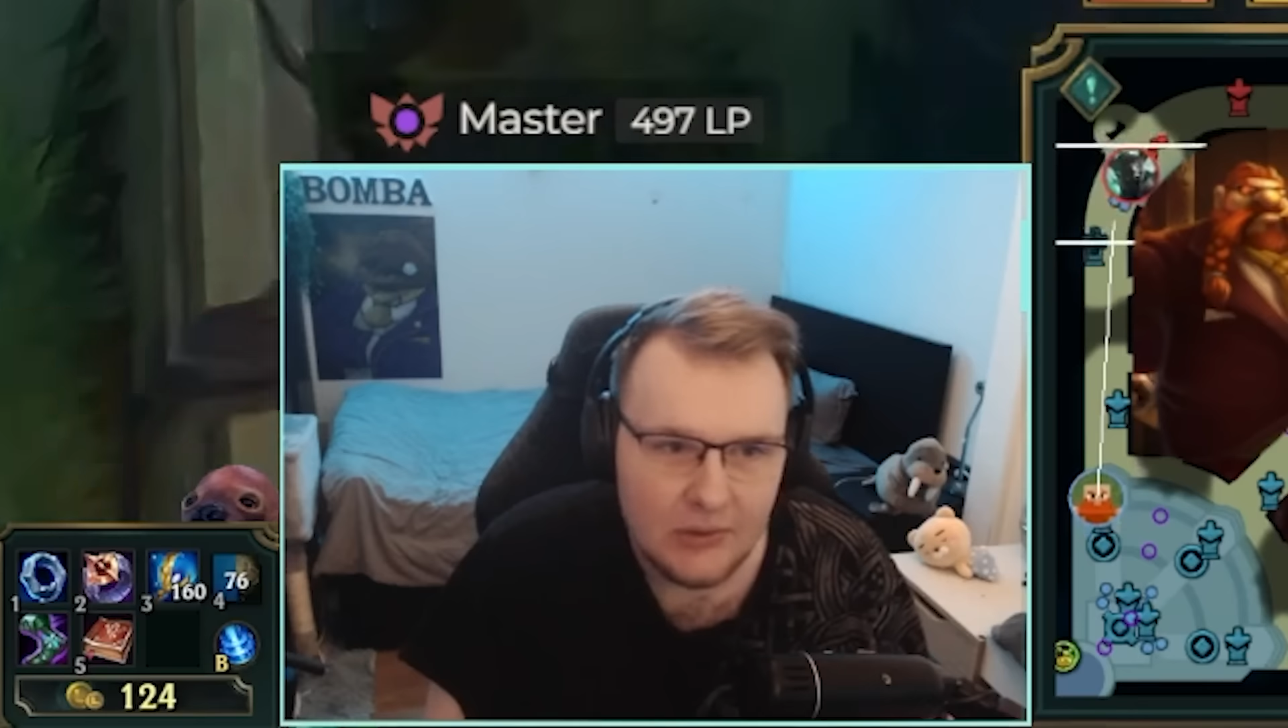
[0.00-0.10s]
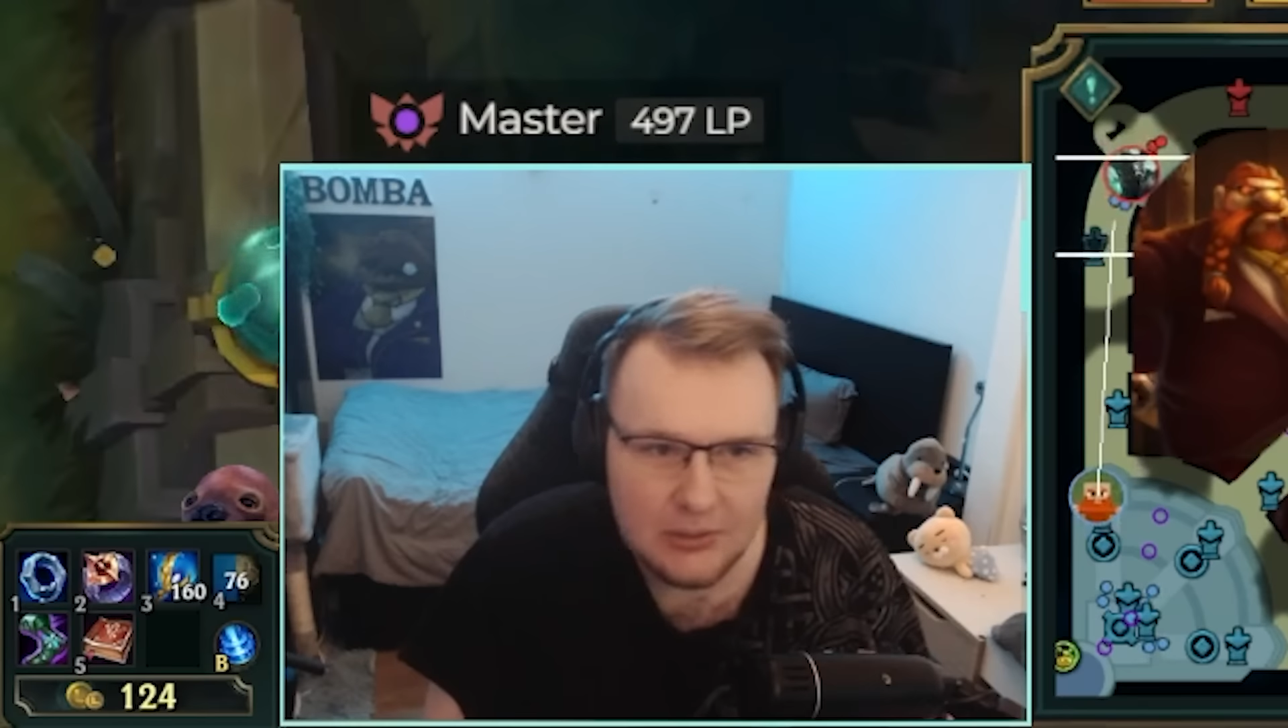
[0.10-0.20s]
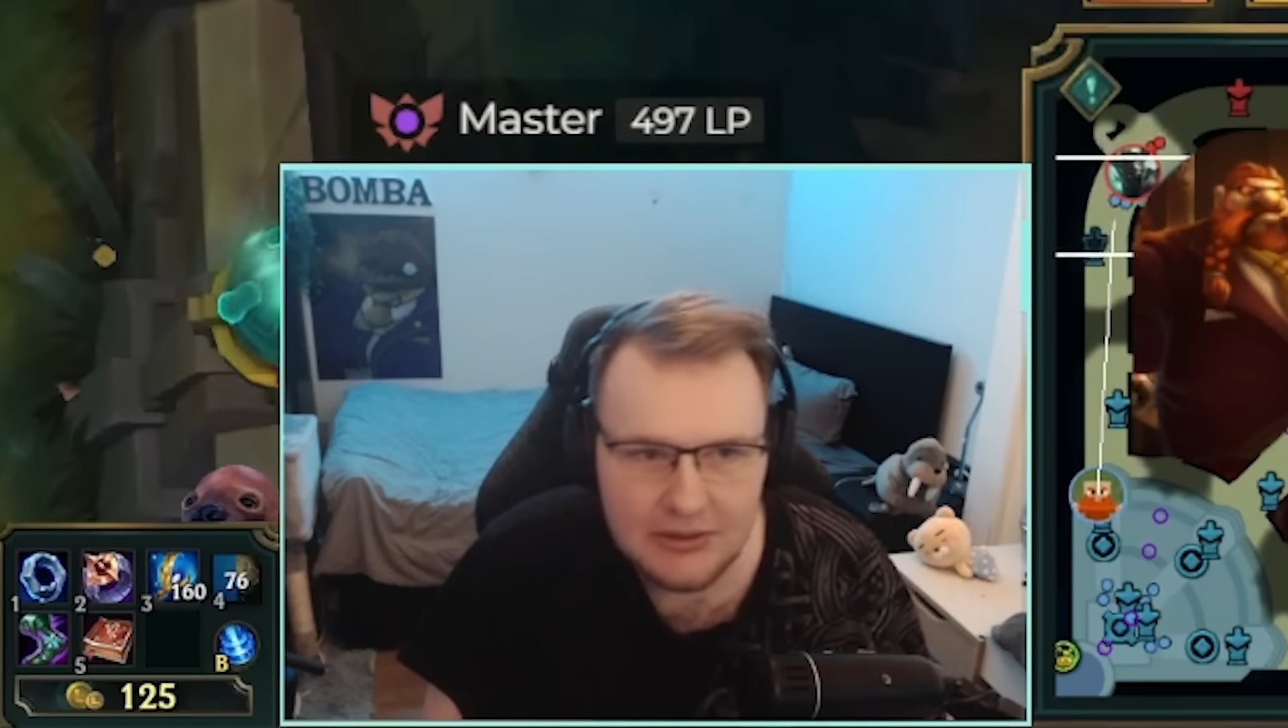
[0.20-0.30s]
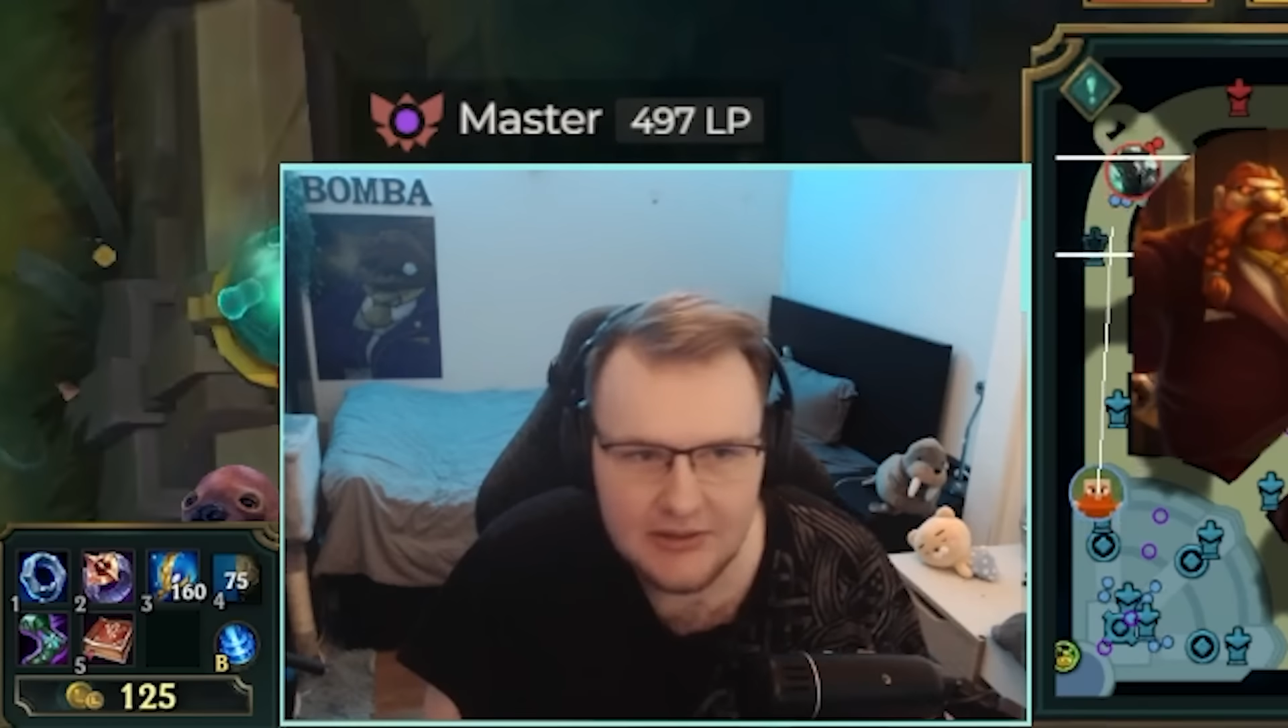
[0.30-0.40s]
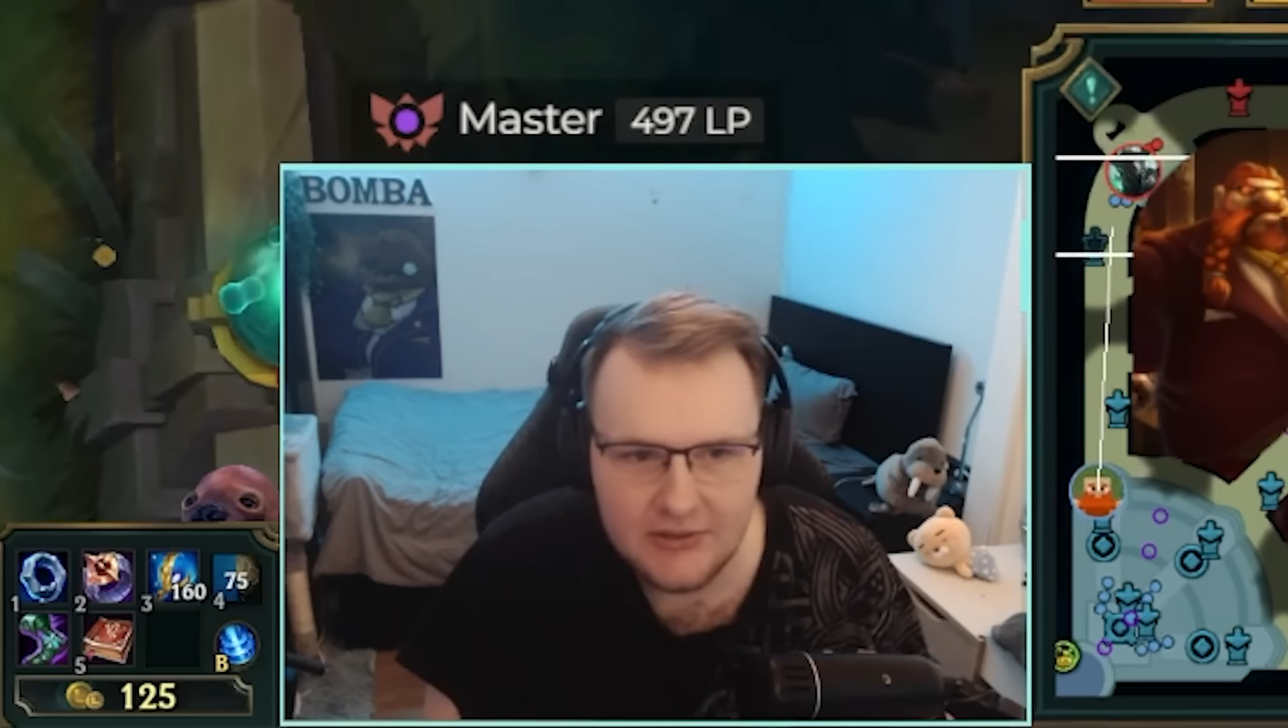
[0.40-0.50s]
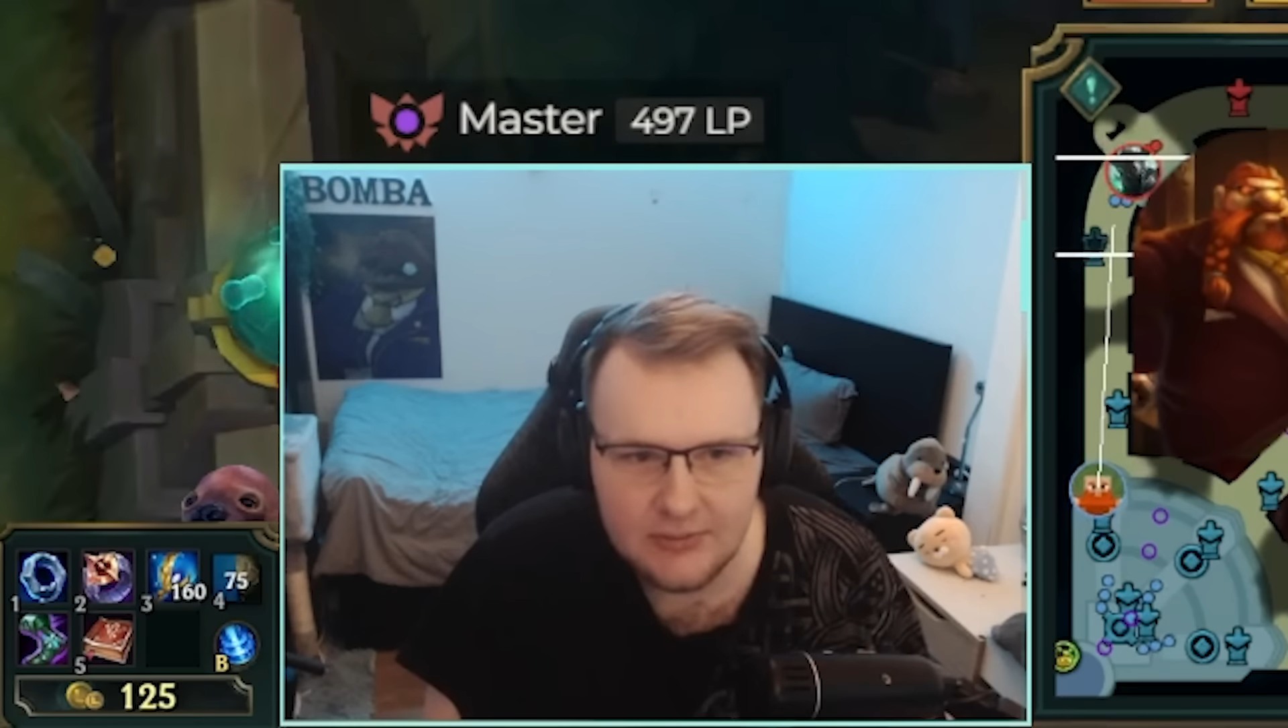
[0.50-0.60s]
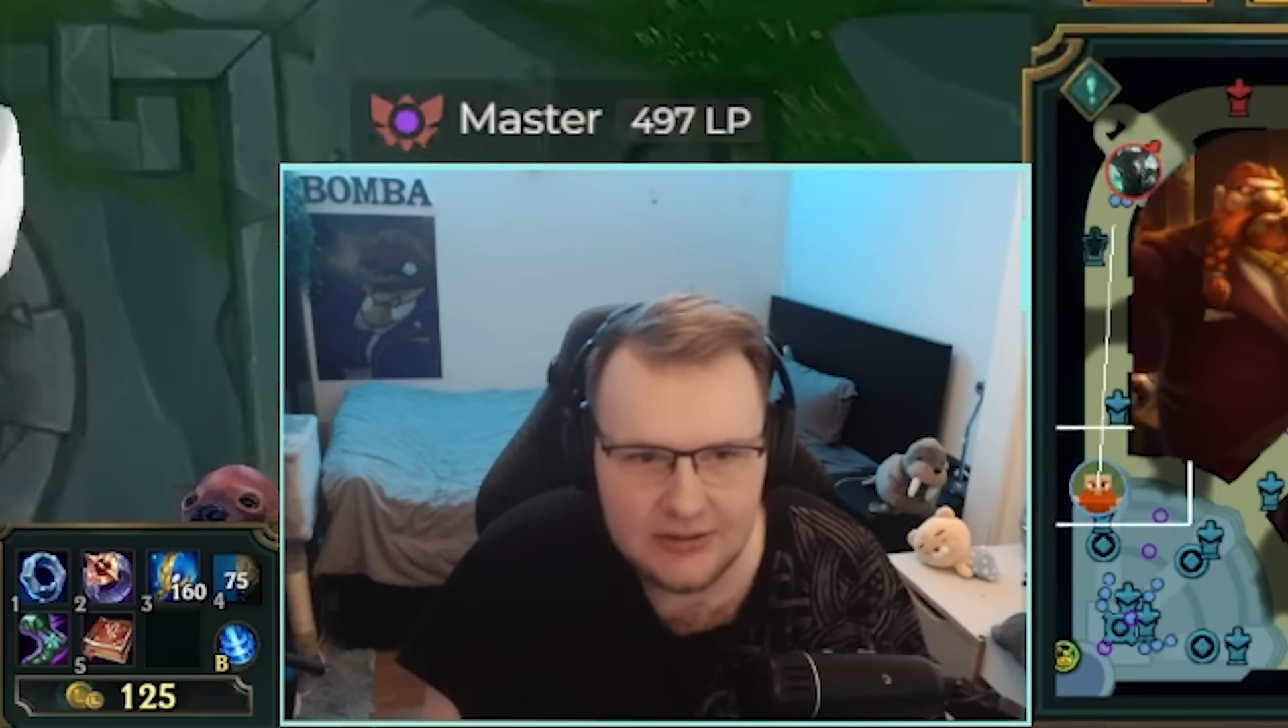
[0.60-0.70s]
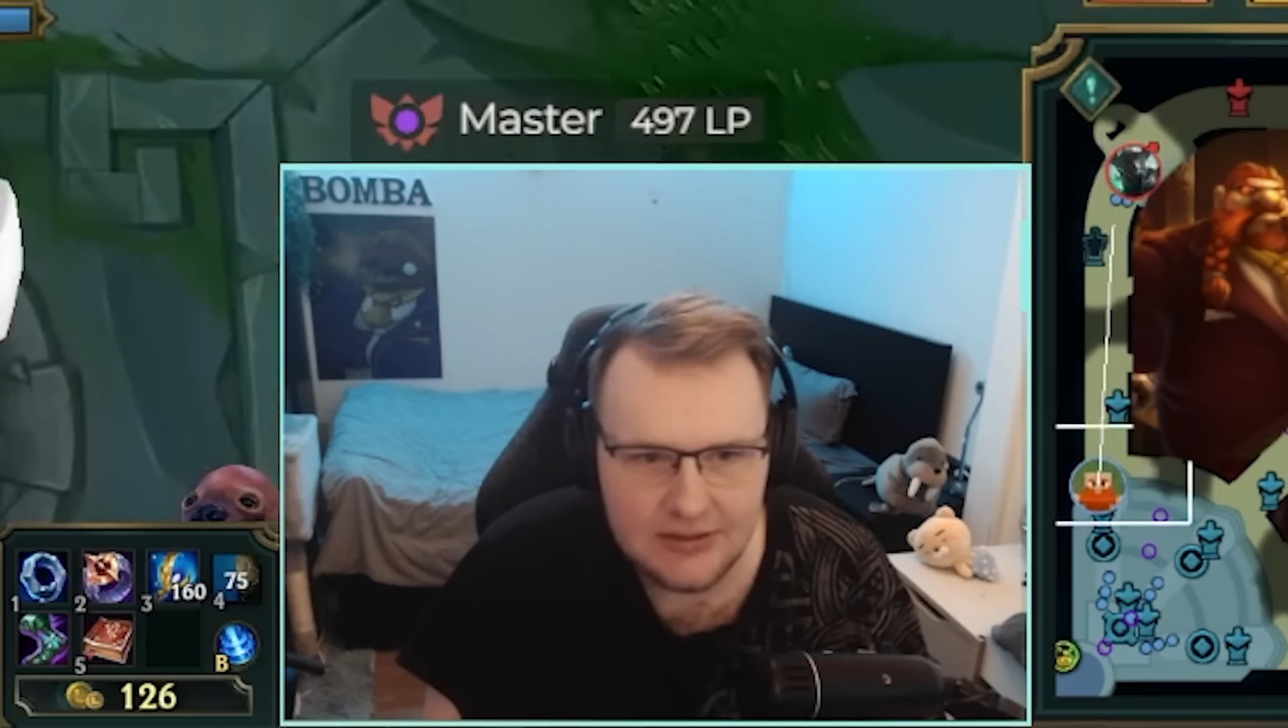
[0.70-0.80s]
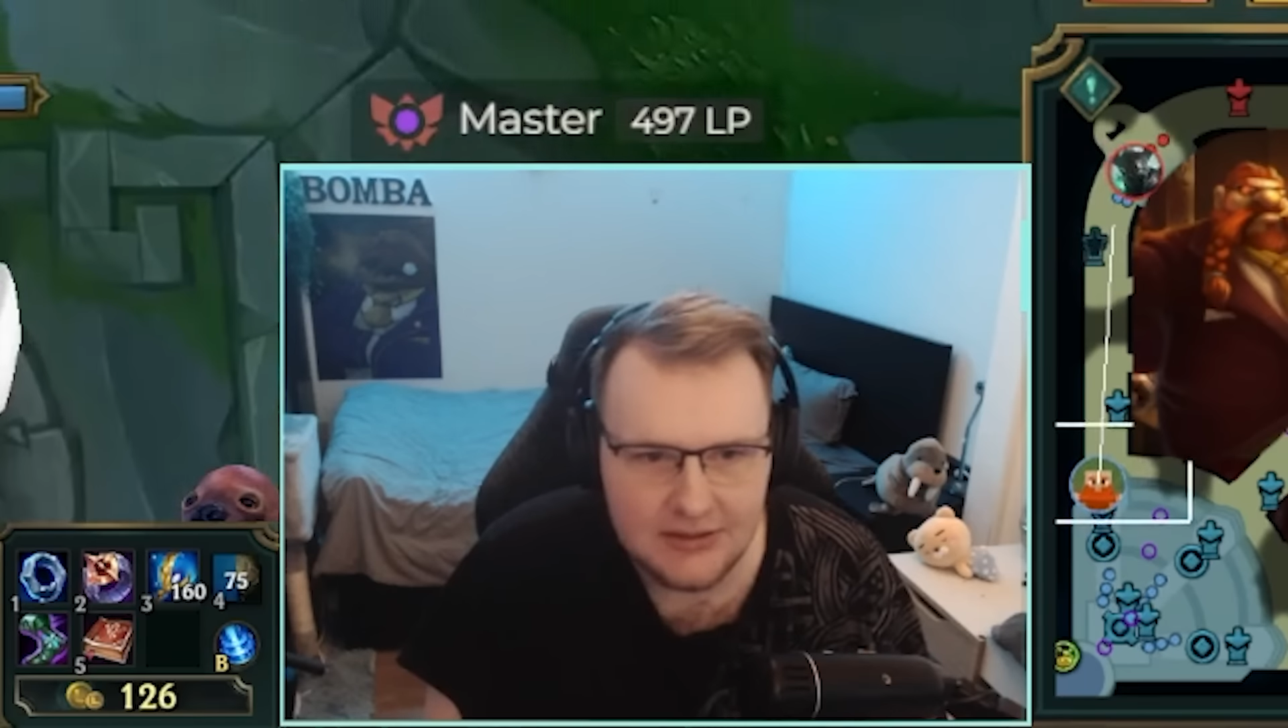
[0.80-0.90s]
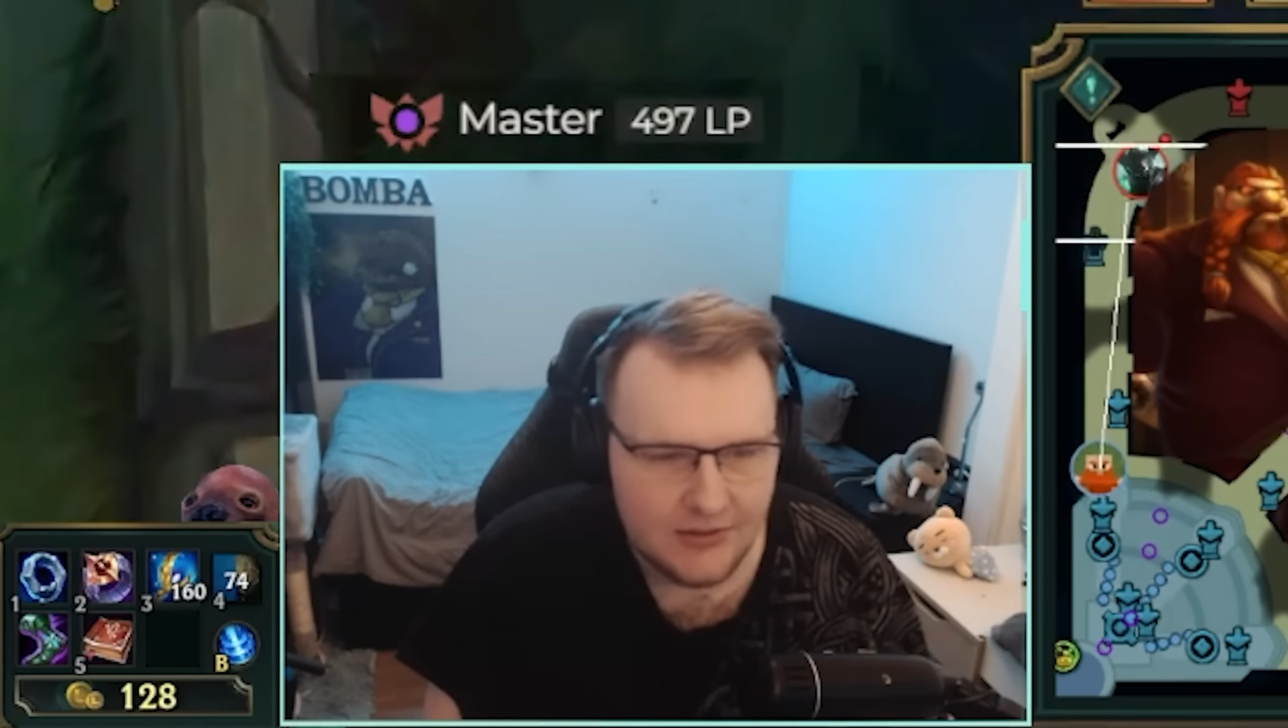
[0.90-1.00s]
I might as well